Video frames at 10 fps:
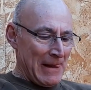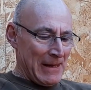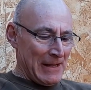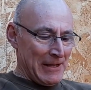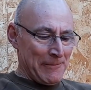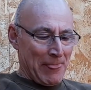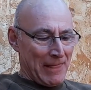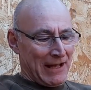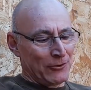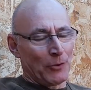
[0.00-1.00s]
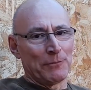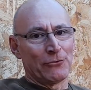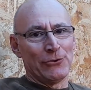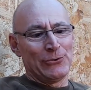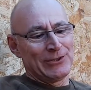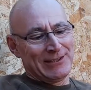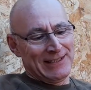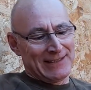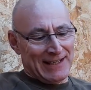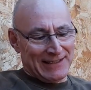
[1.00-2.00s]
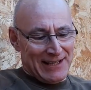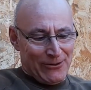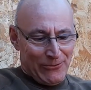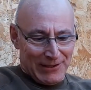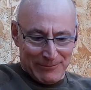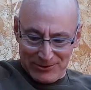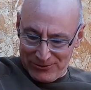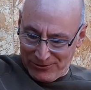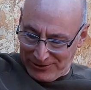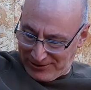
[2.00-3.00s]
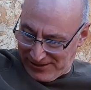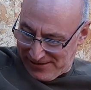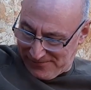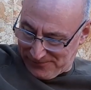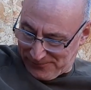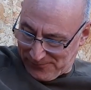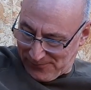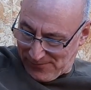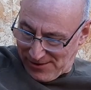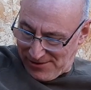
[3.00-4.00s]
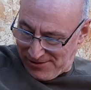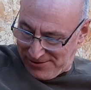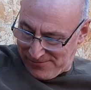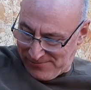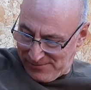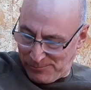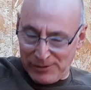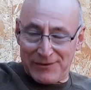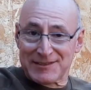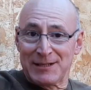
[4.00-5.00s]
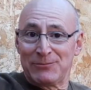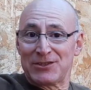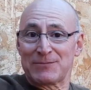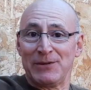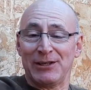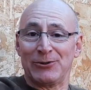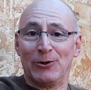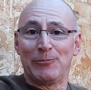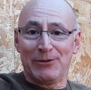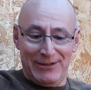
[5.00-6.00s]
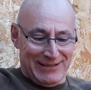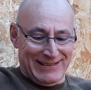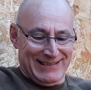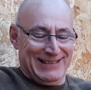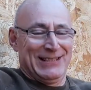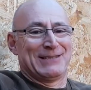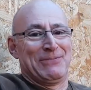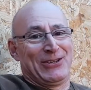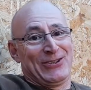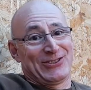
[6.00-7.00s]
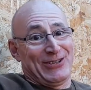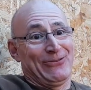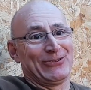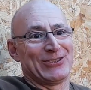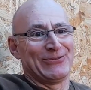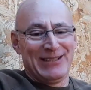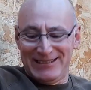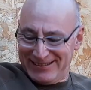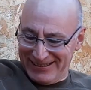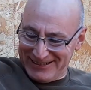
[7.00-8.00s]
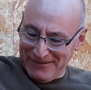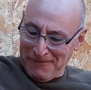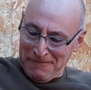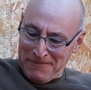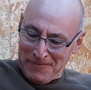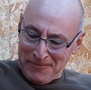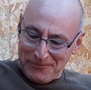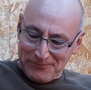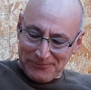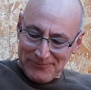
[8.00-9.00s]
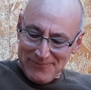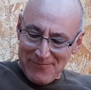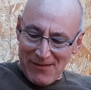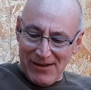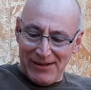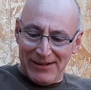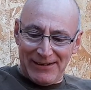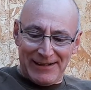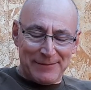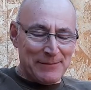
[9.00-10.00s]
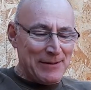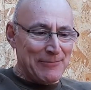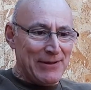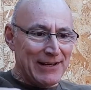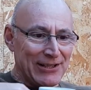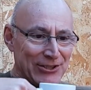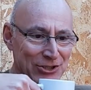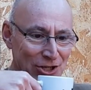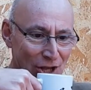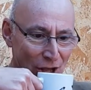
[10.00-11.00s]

I'll not be rude and eat that now while I'm talking to you, but if I seem to speed up, it's because I want to eat it. I am a bit peckish.